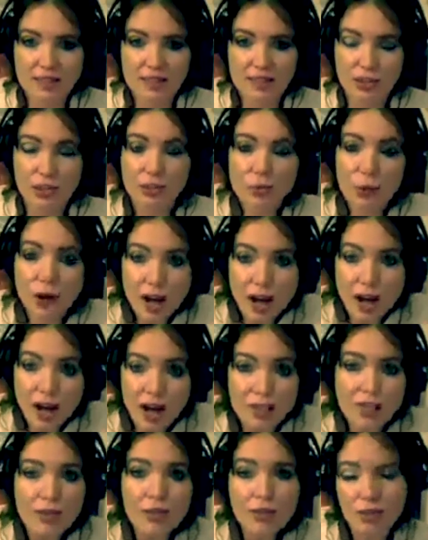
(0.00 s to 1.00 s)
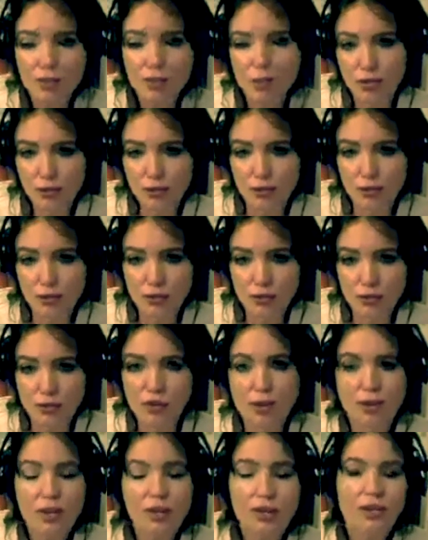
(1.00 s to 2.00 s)
You are the returned
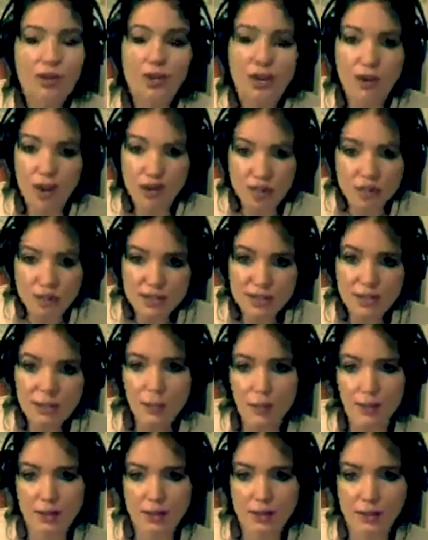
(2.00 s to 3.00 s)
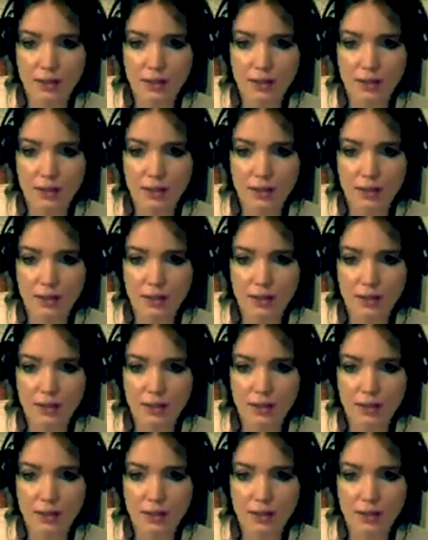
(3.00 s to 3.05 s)
Christed one.